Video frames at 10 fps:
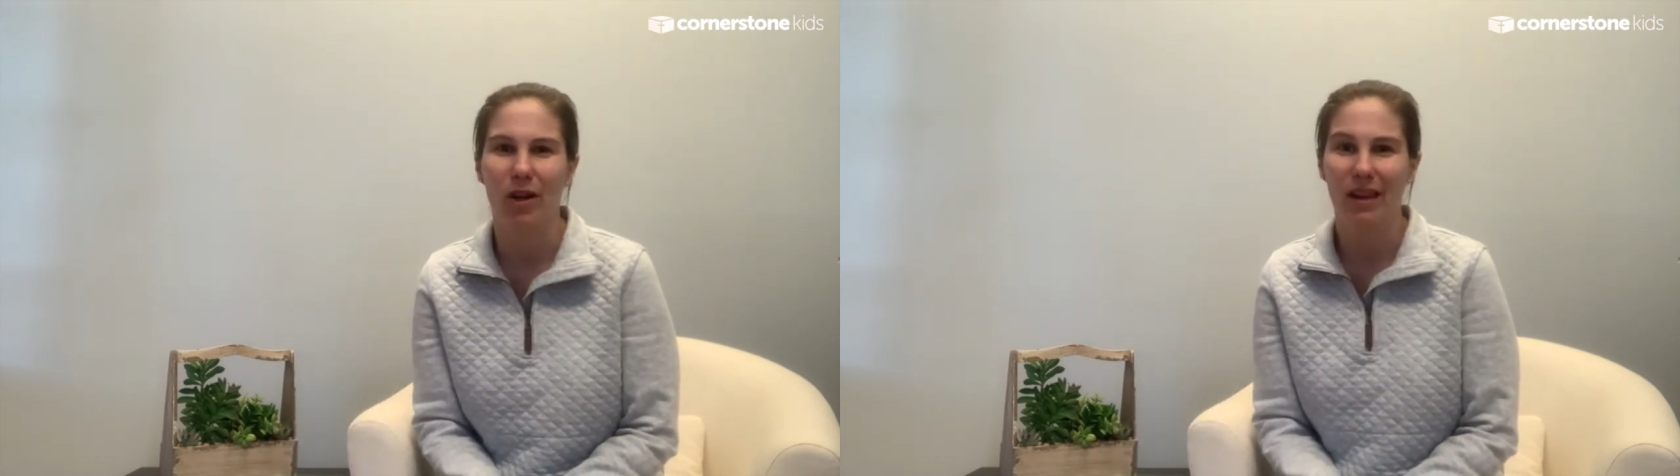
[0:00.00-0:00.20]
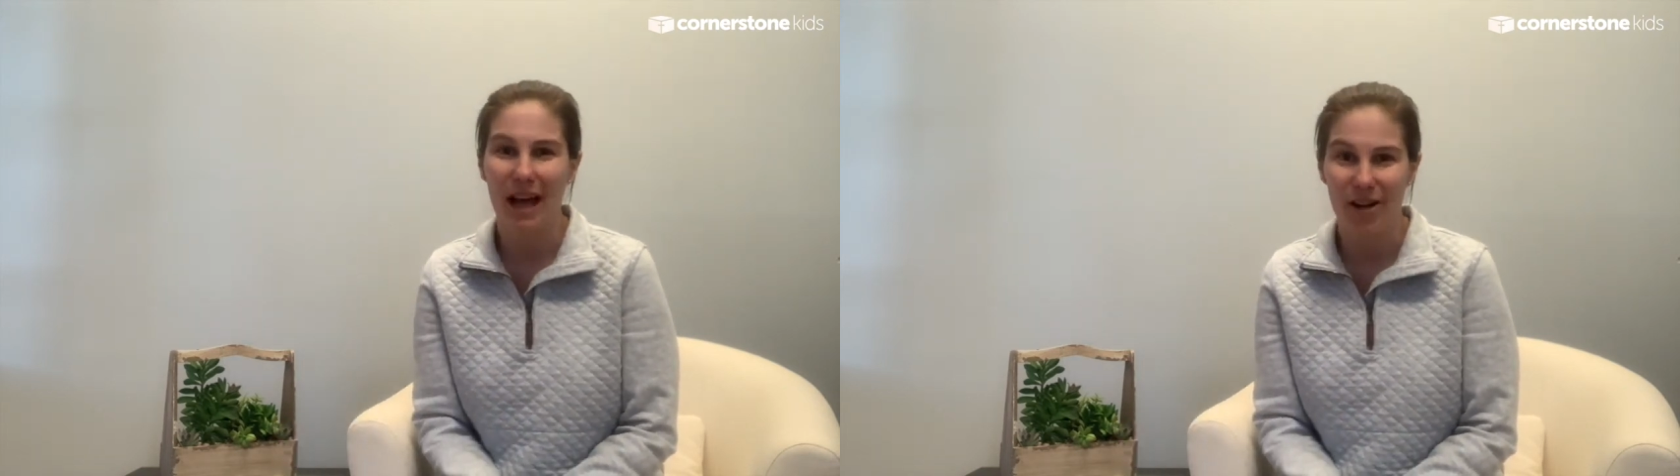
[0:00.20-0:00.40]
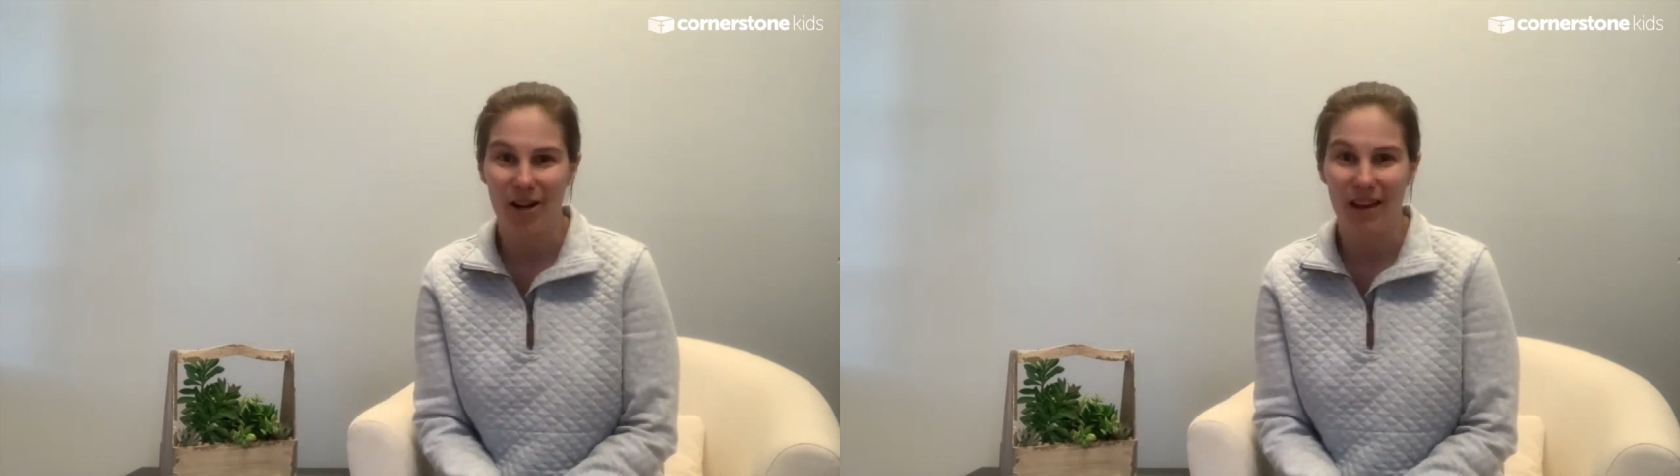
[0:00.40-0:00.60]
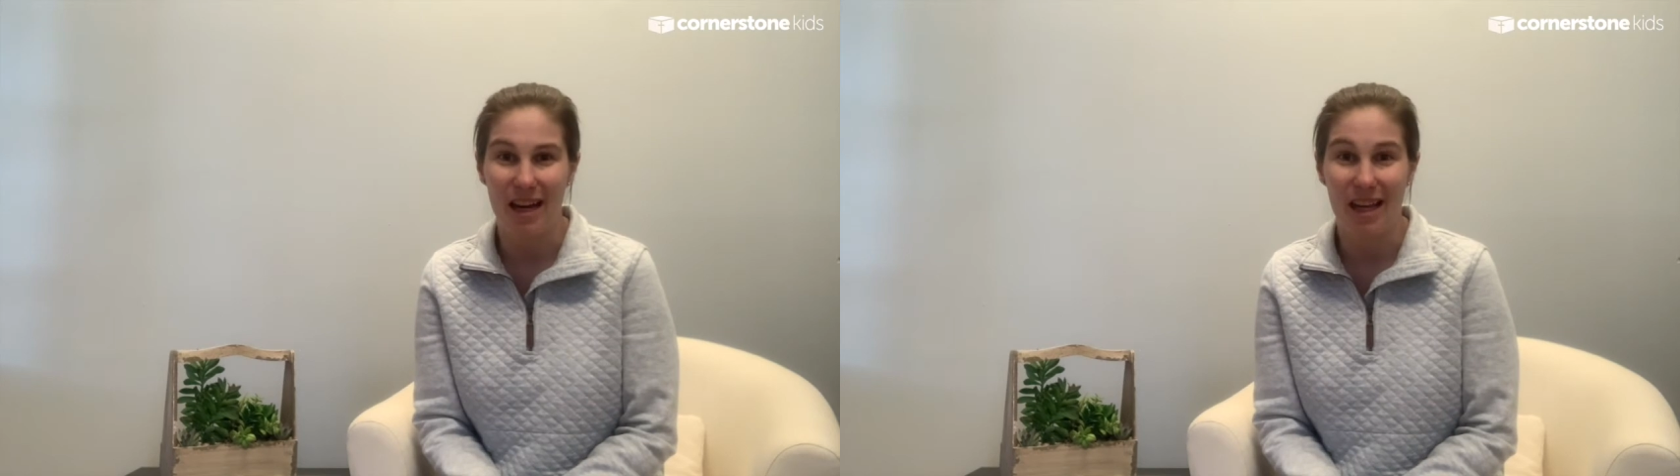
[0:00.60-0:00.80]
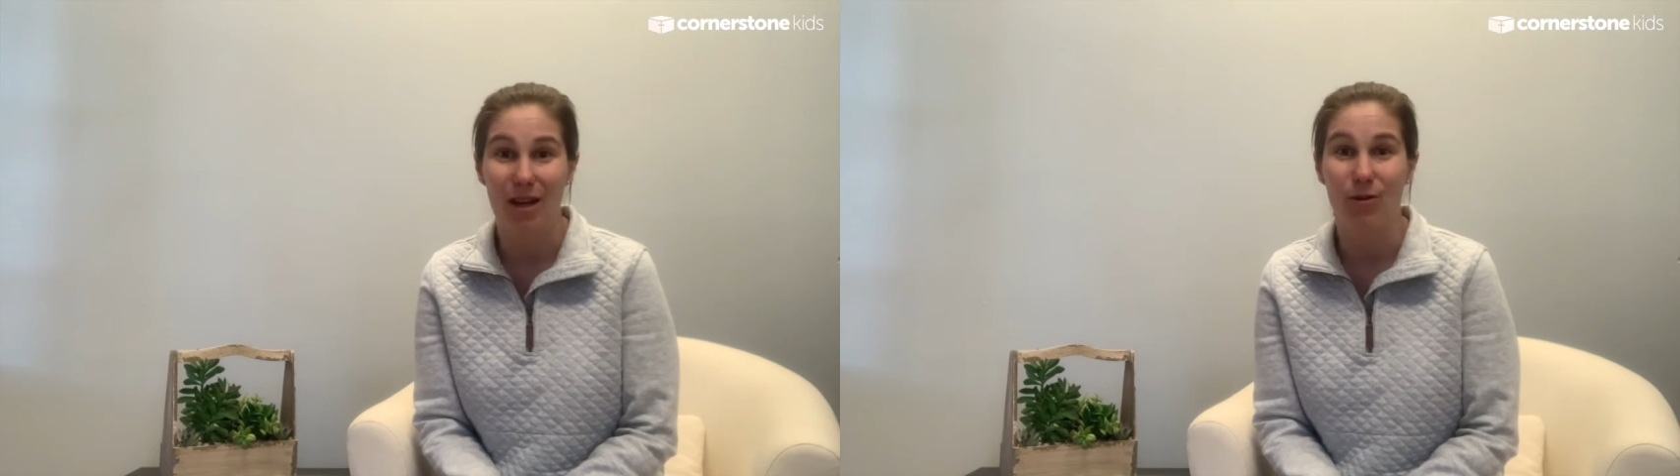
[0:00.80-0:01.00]
letter
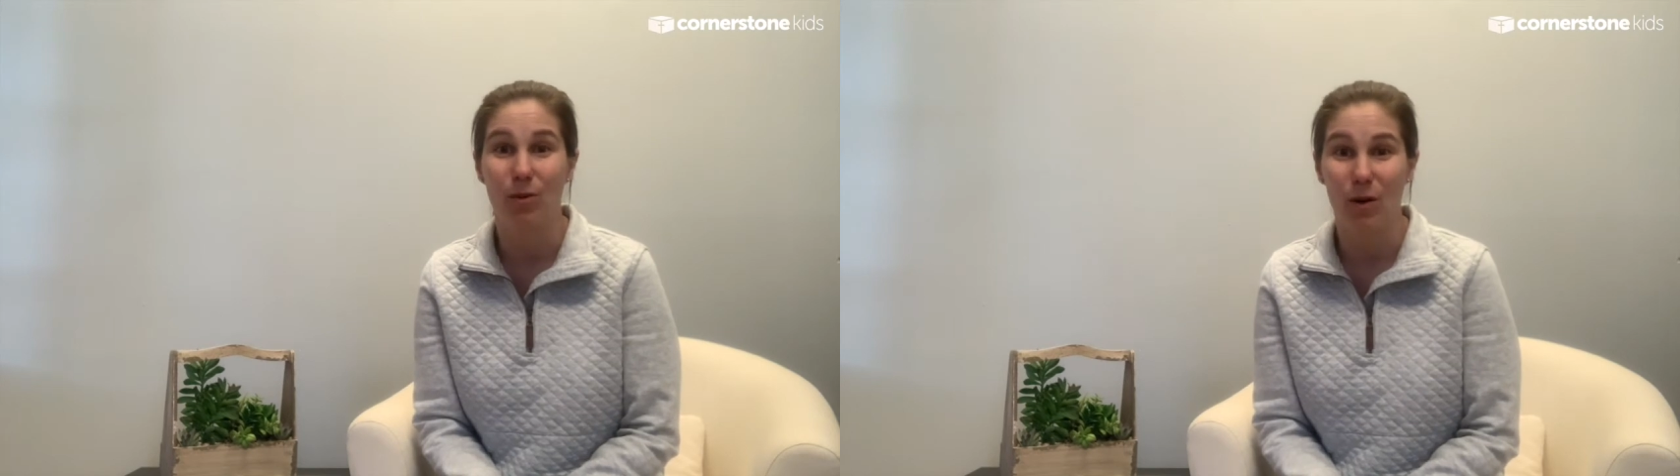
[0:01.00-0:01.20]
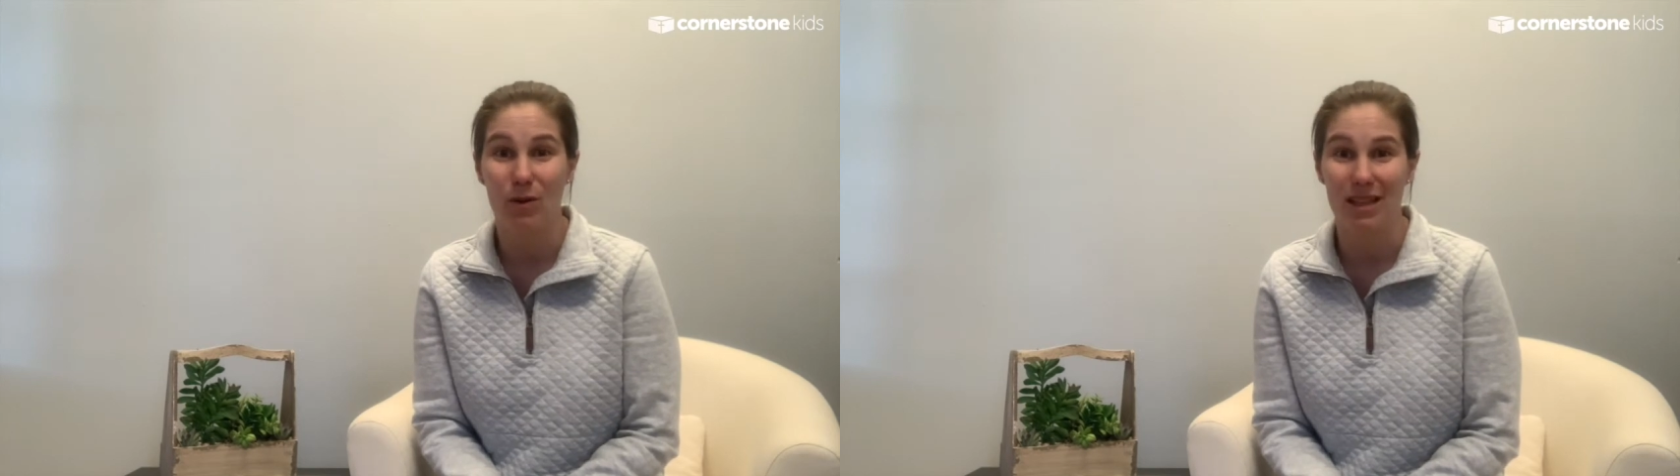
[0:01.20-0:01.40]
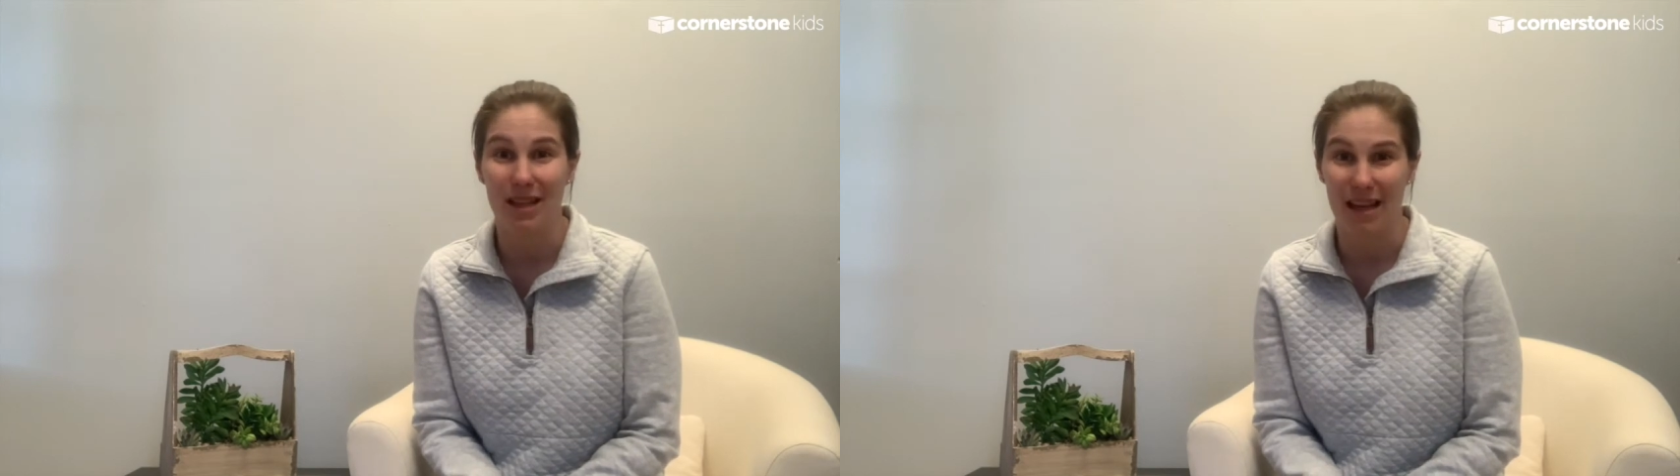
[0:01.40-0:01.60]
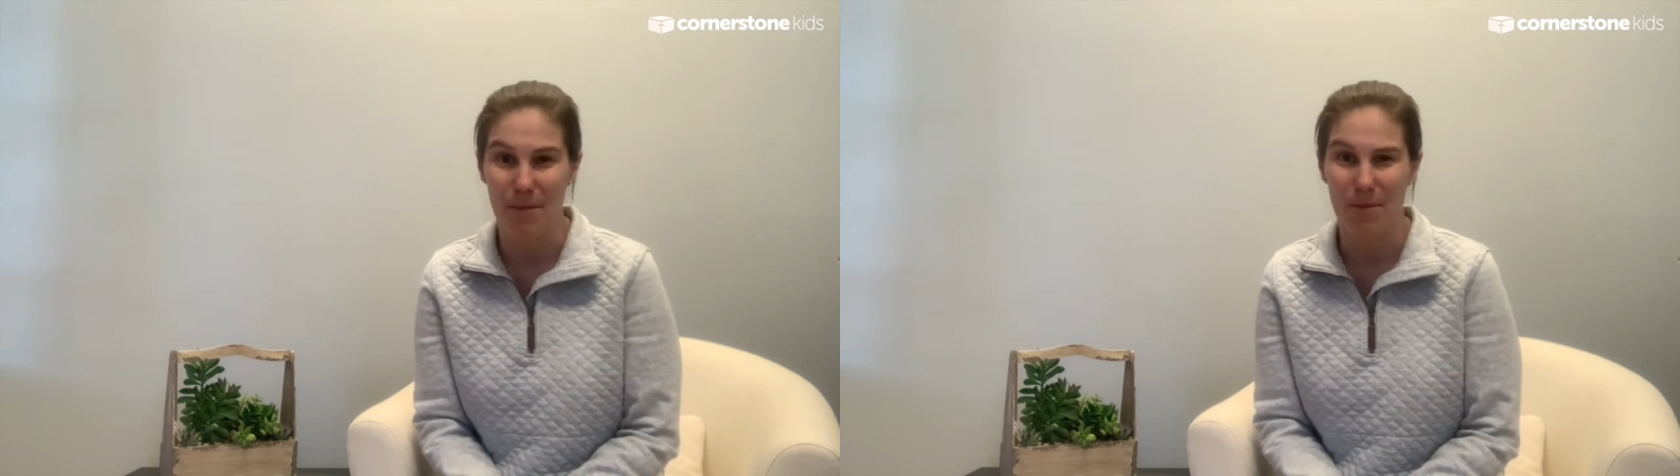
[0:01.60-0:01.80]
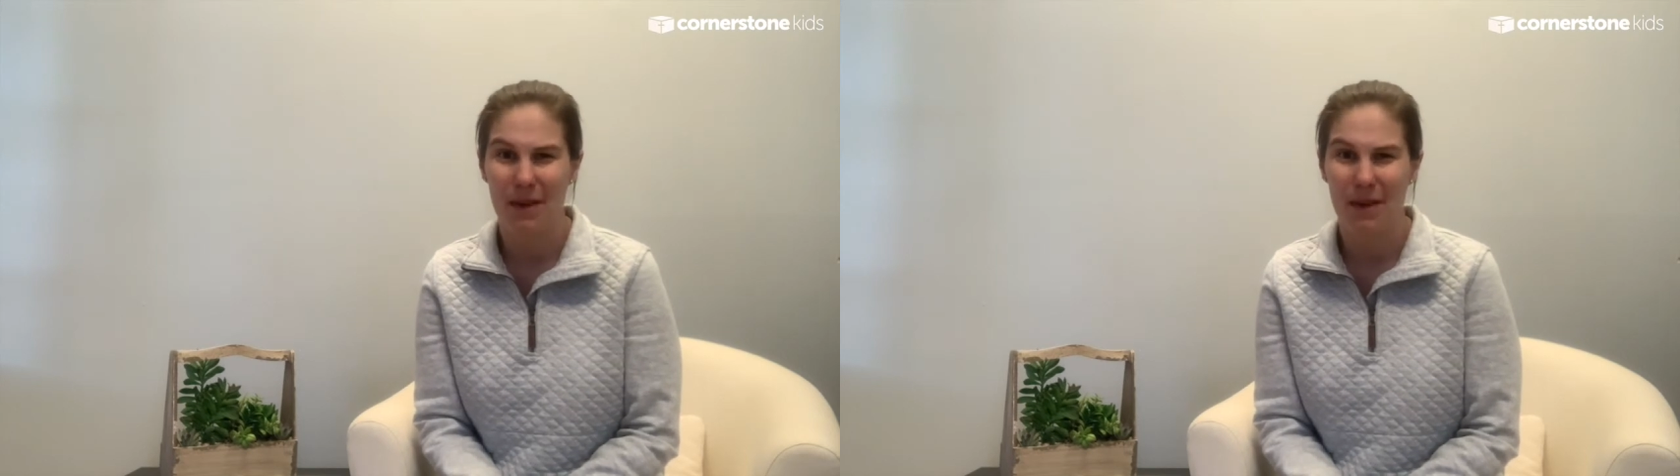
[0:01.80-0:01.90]
that he wrote to them.